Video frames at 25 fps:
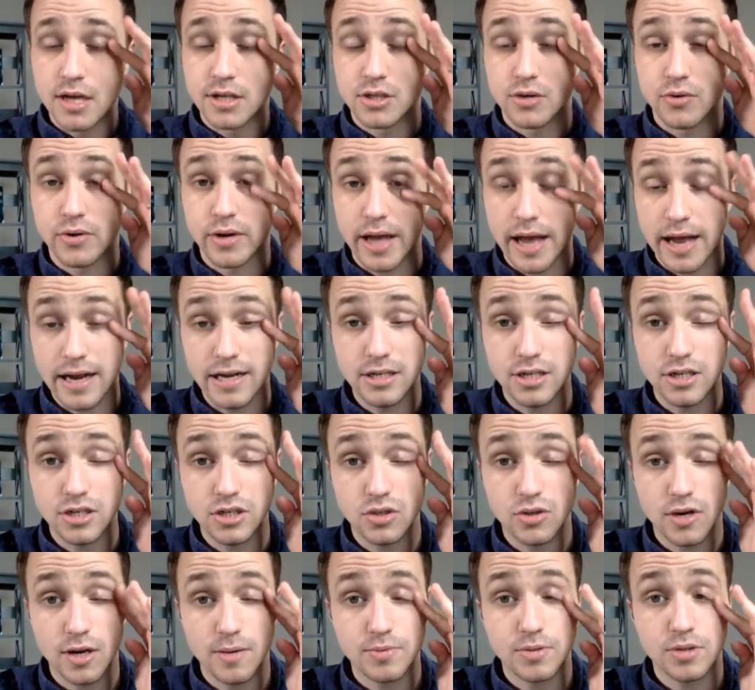So get into
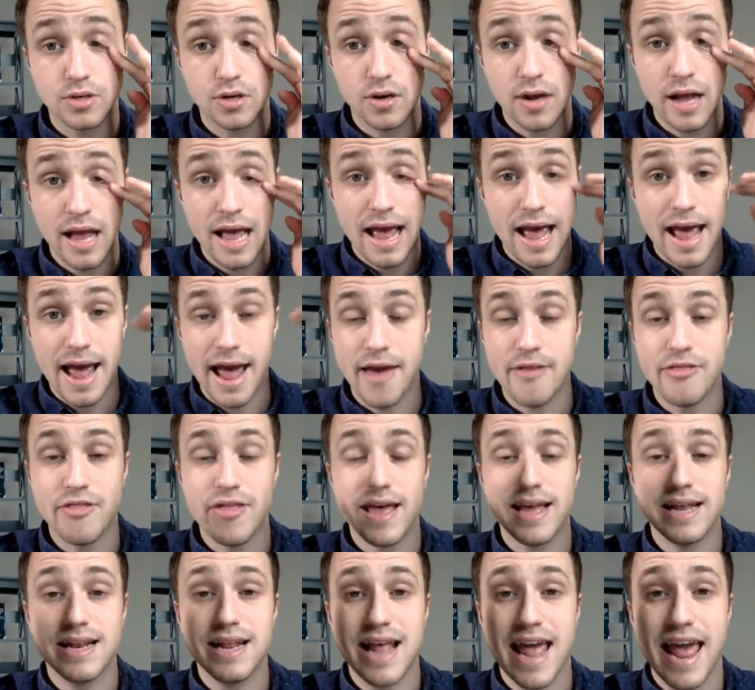Scripture, and
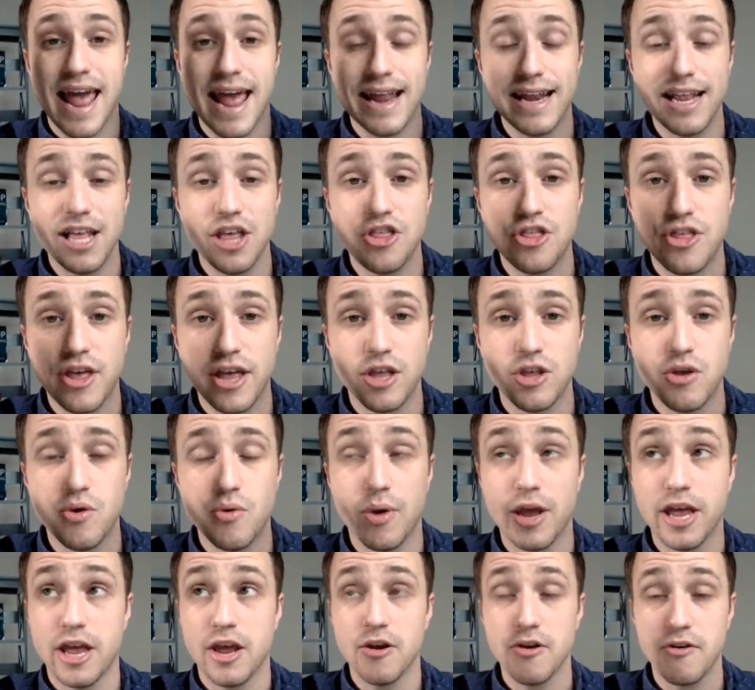then anything
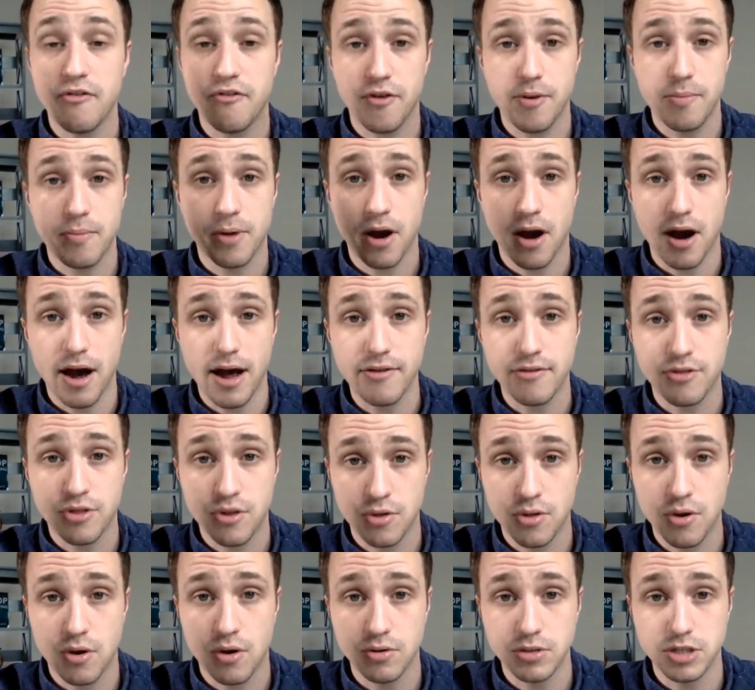you hear from God
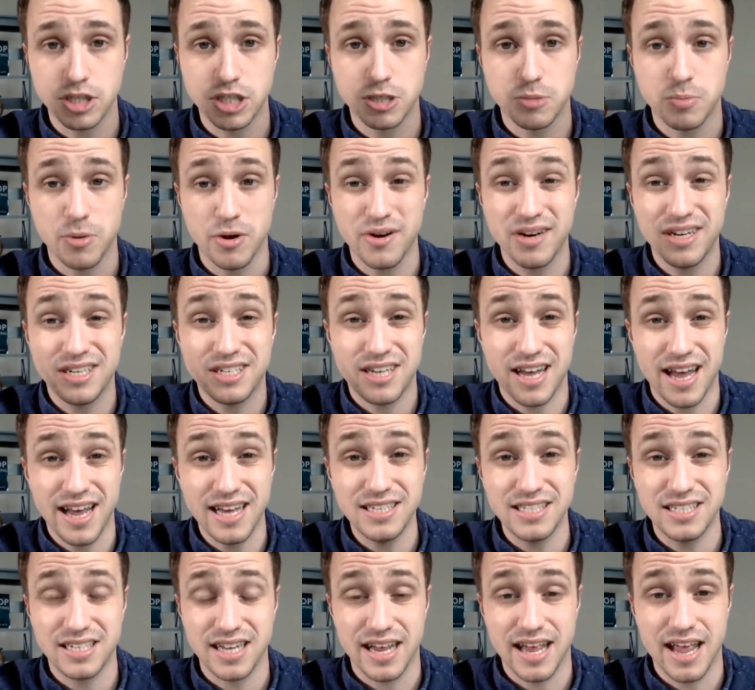through the Holy Spirit,
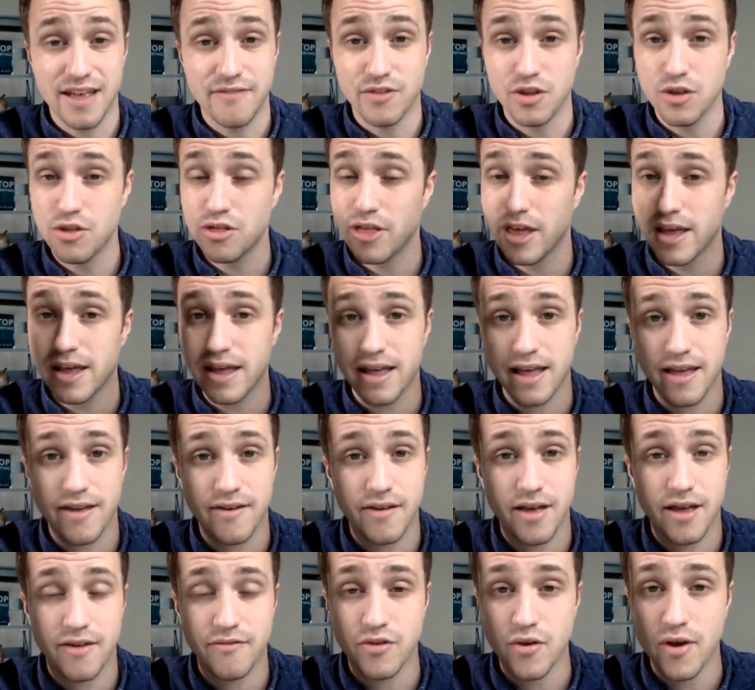test it. If you think,
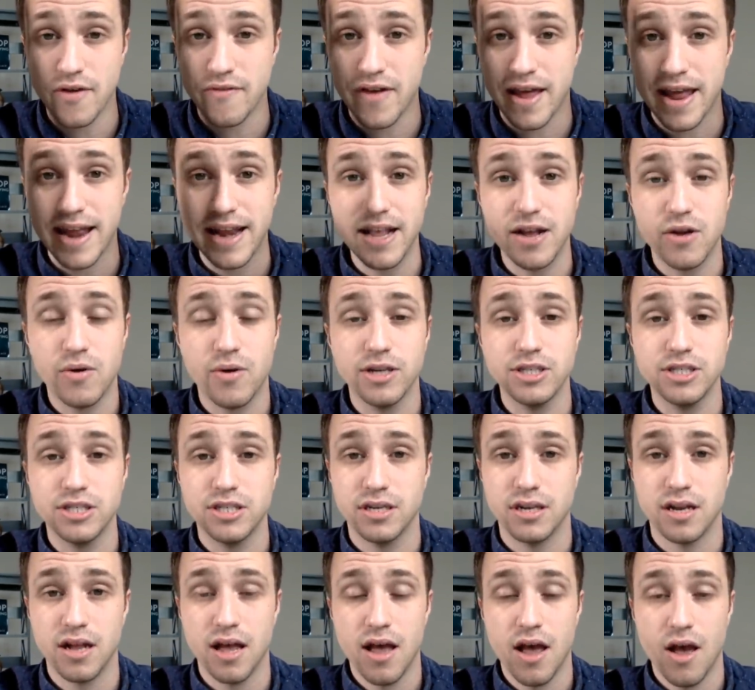if you have any
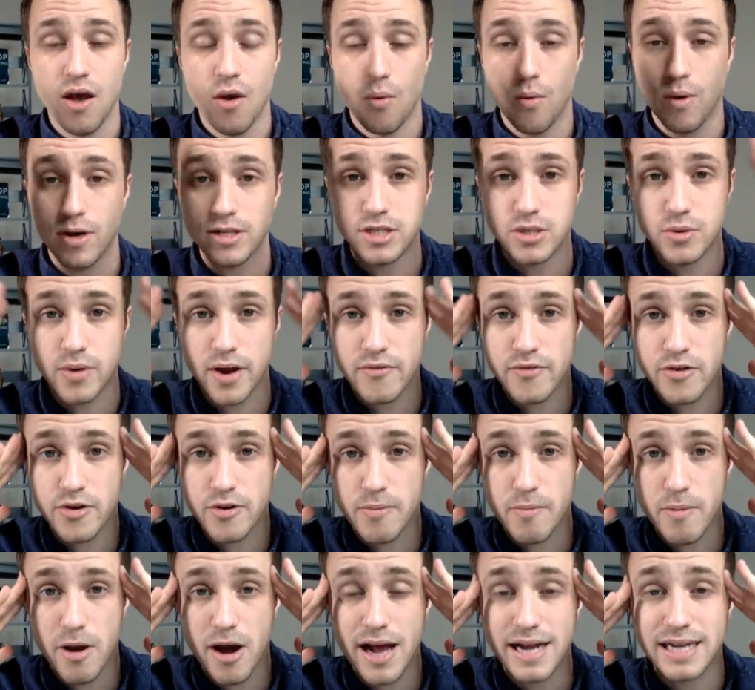question whatsoever in
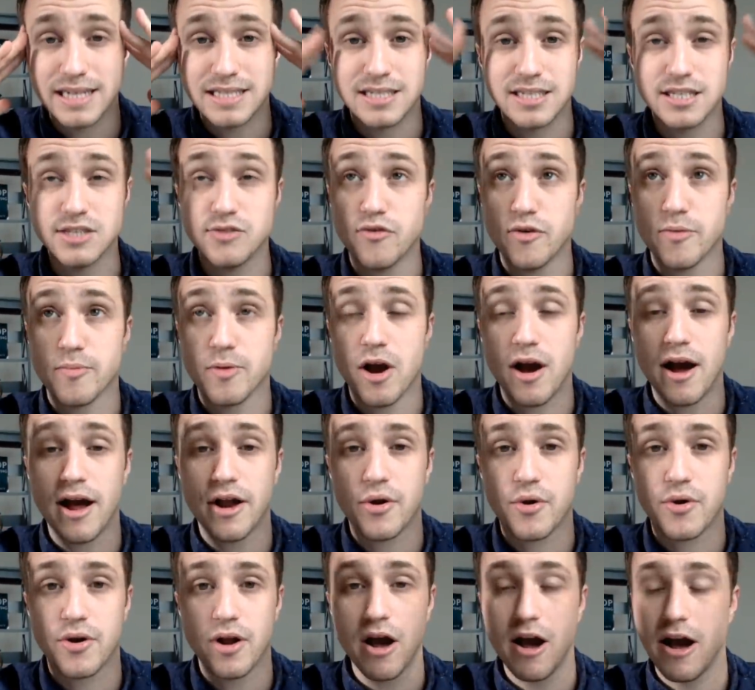your mind, is this from
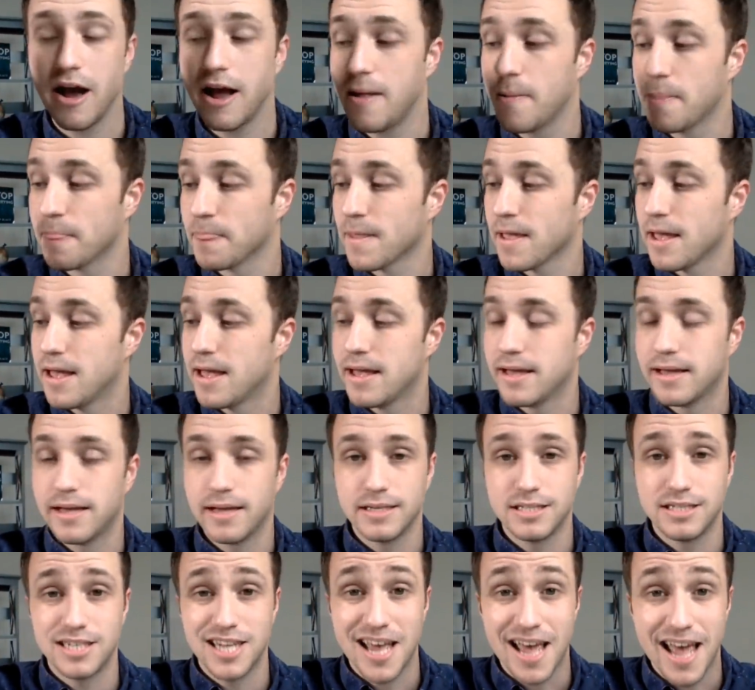God or not,
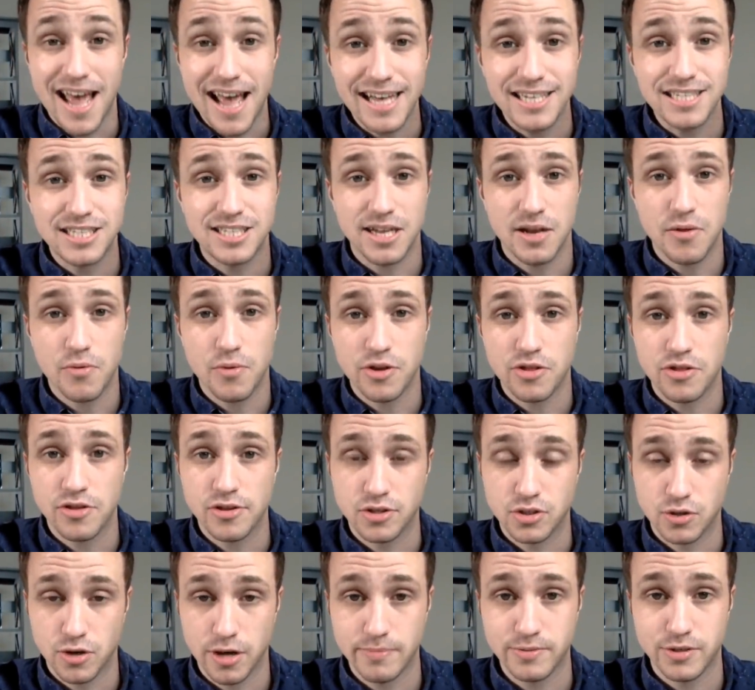test it with
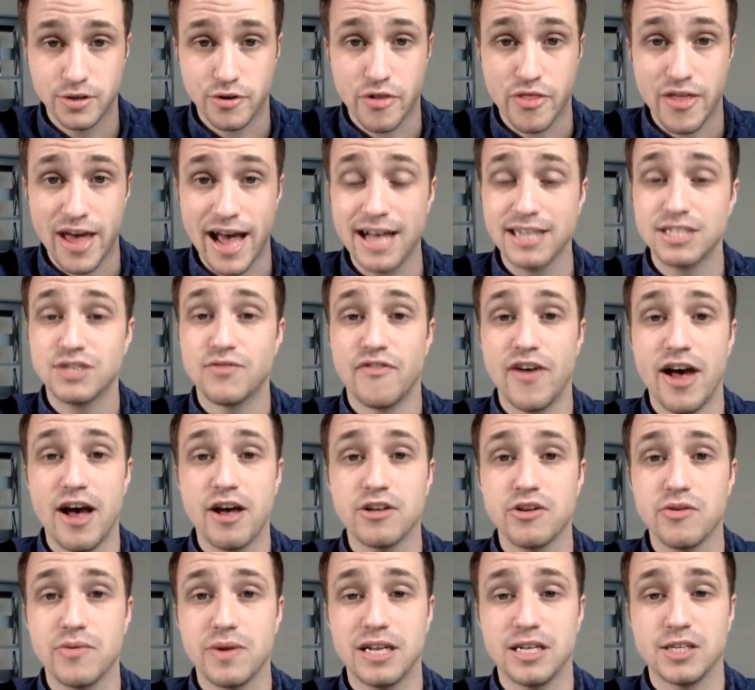the Scripture. That's
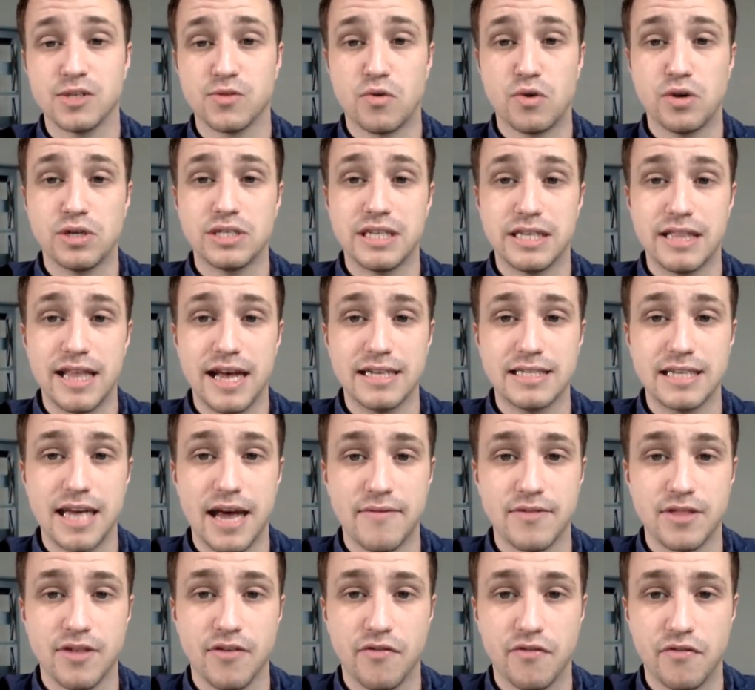valuing his voice, and that's
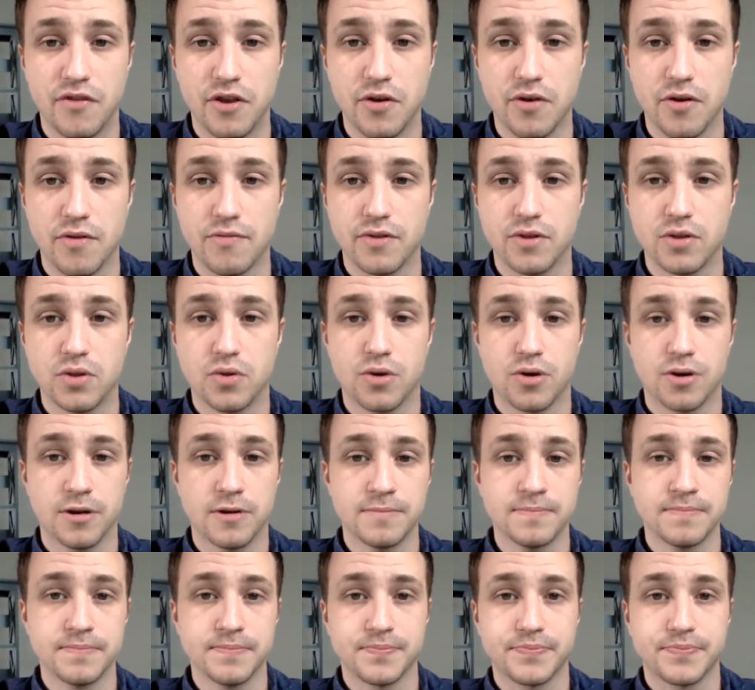having the fear of the Lord.